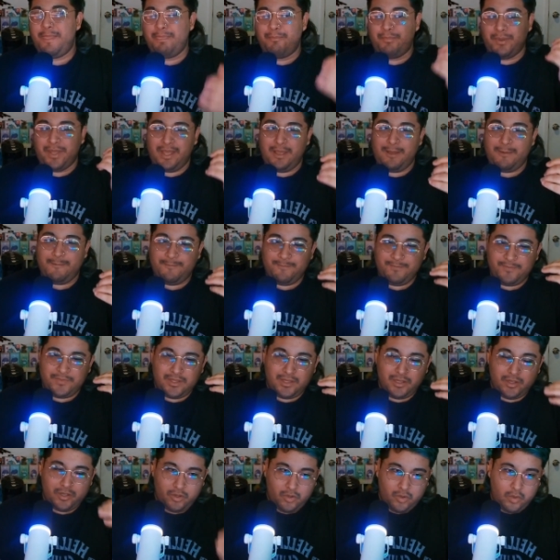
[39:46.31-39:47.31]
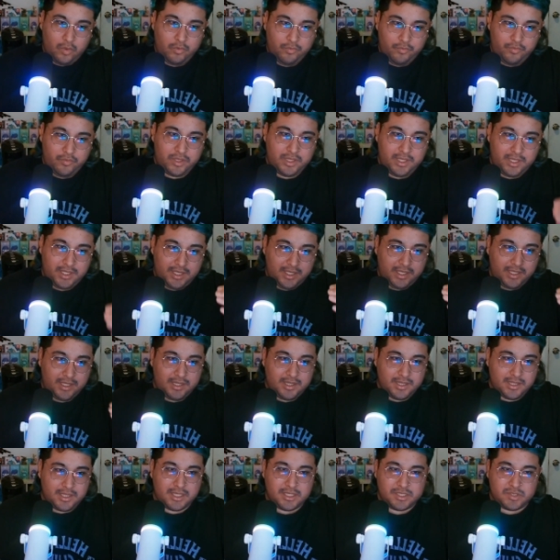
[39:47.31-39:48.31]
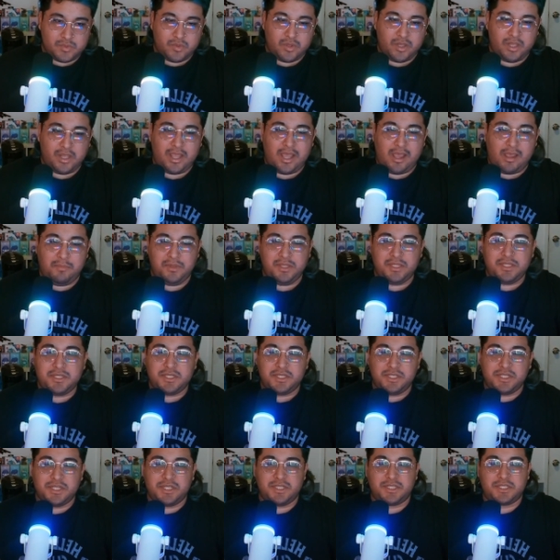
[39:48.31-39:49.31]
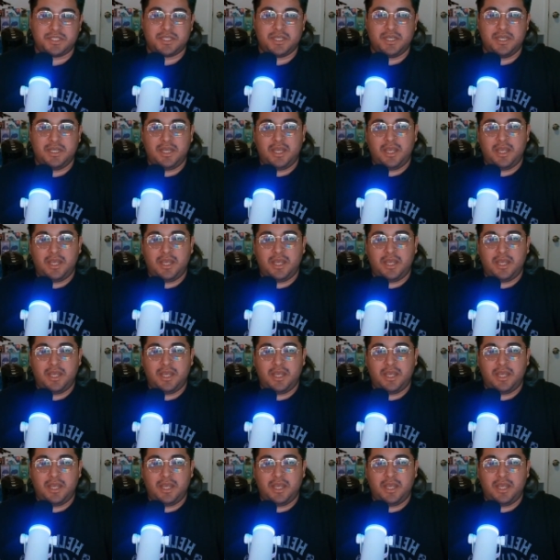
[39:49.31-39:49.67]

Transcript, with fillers: but hopefully this will allow me to just